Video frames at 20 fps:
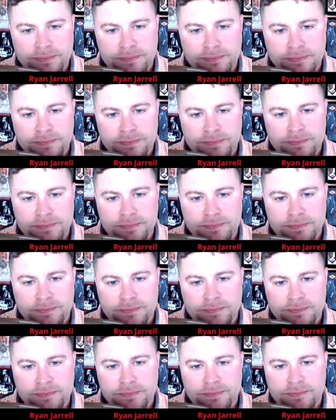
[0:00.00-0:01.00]

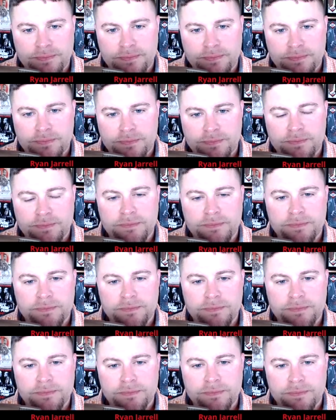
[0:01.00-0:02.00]

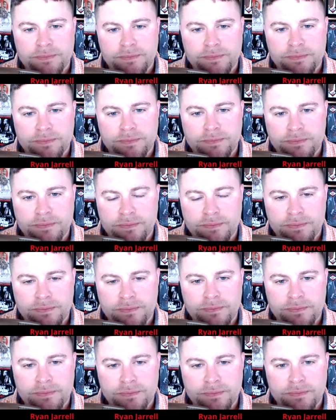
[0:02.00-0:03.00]

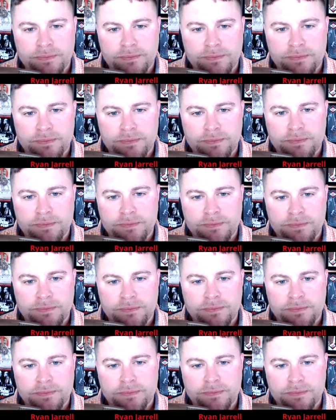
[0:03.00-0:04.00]

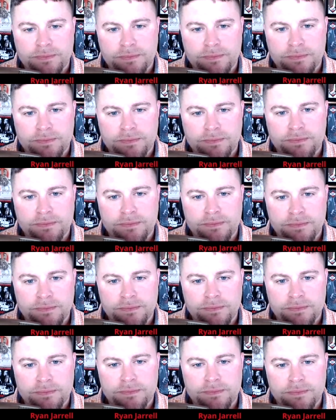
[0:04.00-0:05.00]

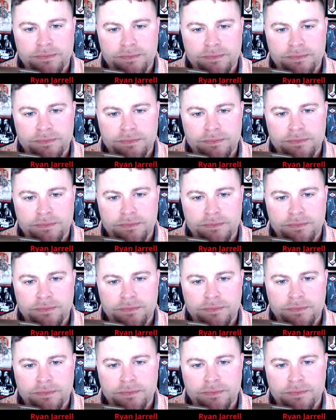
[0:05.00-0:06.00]

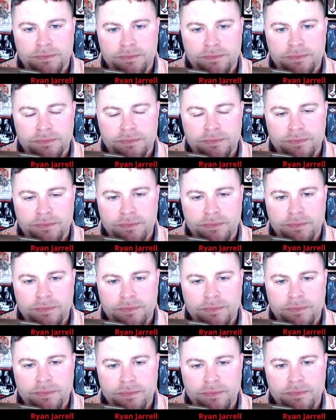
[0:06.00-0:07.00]

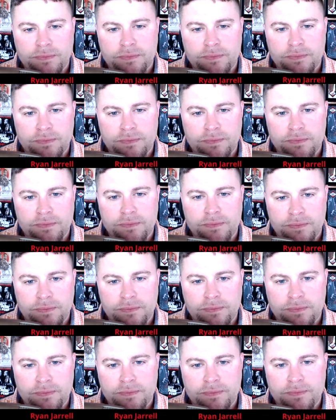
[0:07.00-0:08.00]
No words are spoken by the person on screen.